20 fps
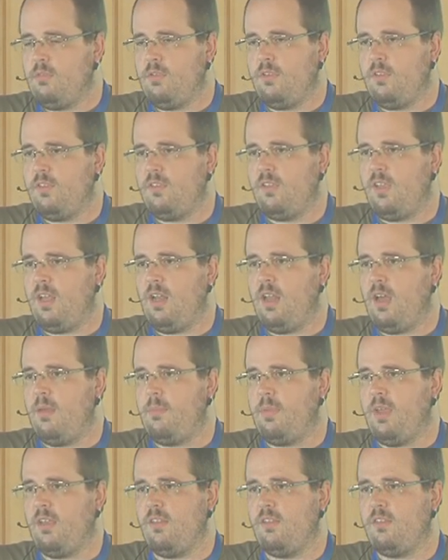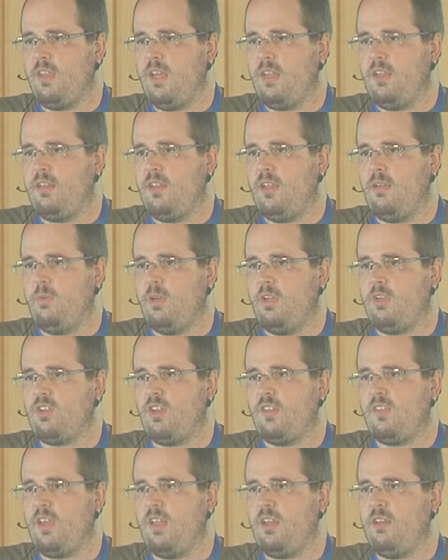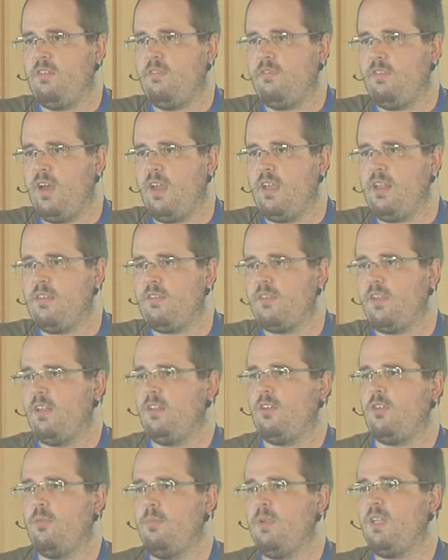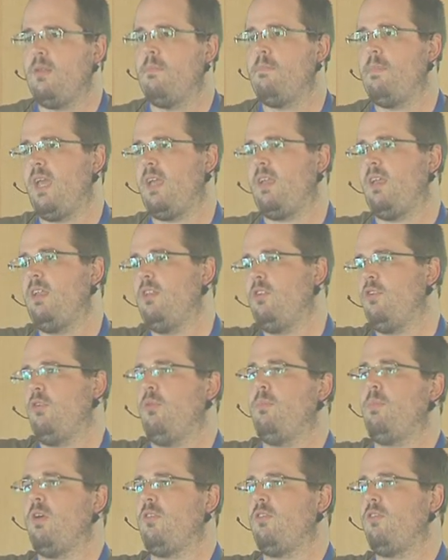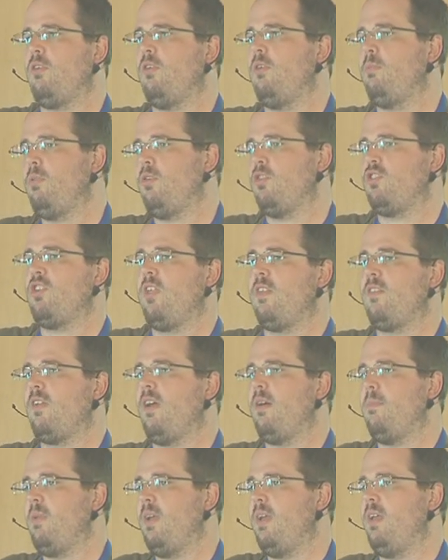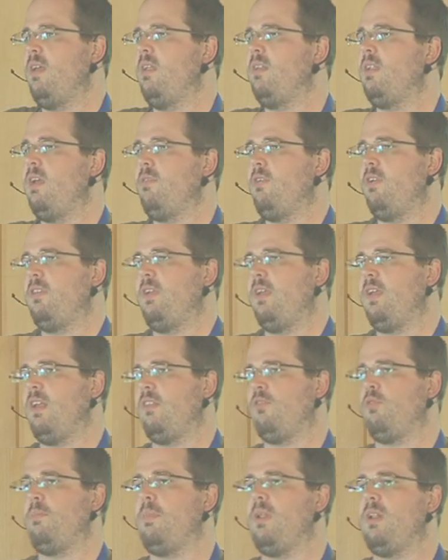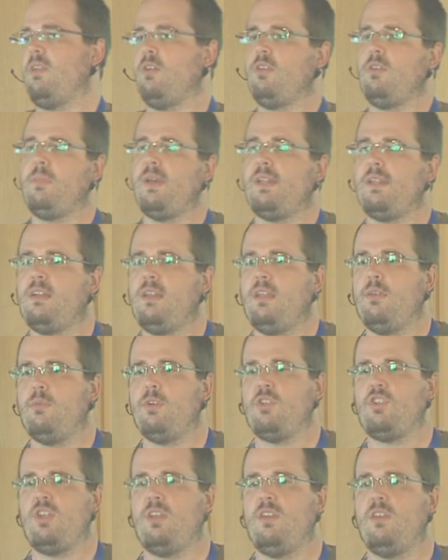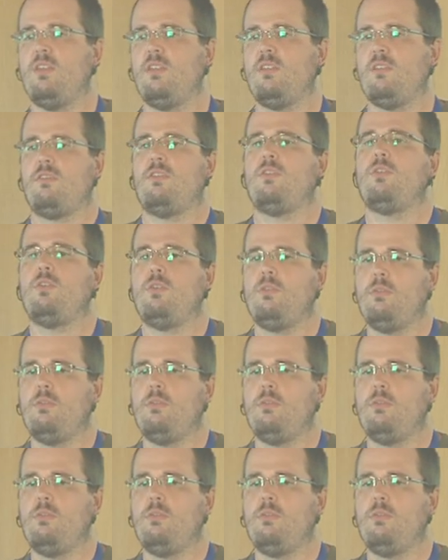CLI-based editing where you just edit files and commit them back into repository pushes up and everything gets rebuilt automatically, which is